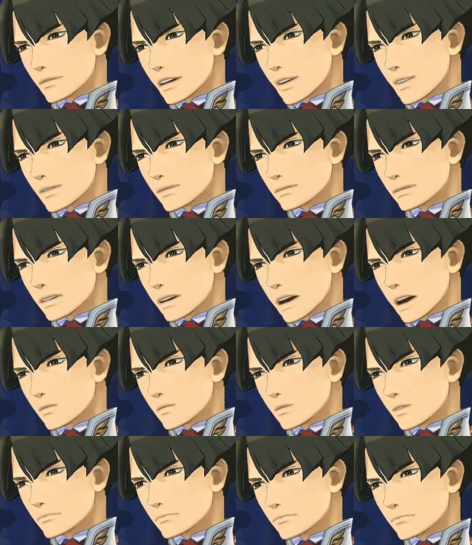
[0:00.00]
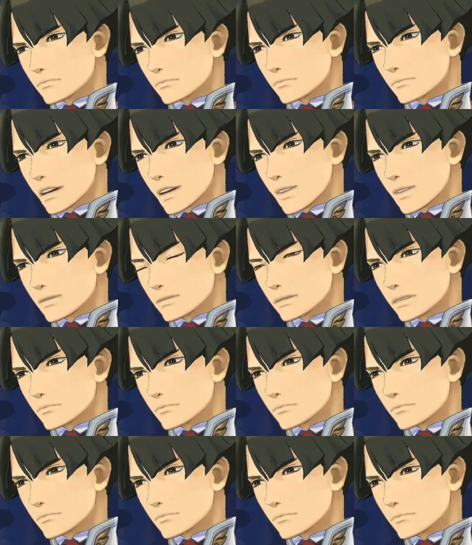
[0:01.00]
Lime Street, Red Headed
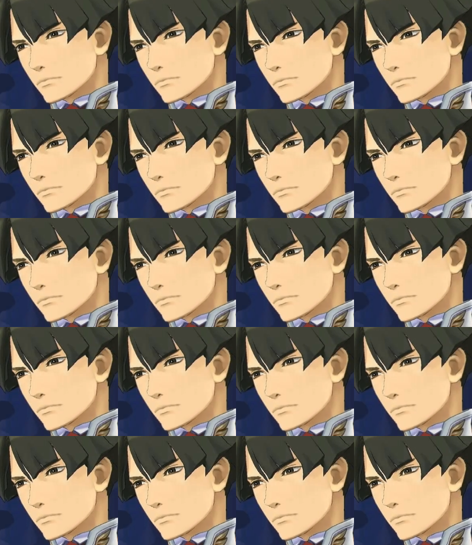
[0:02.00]
League, Undercover.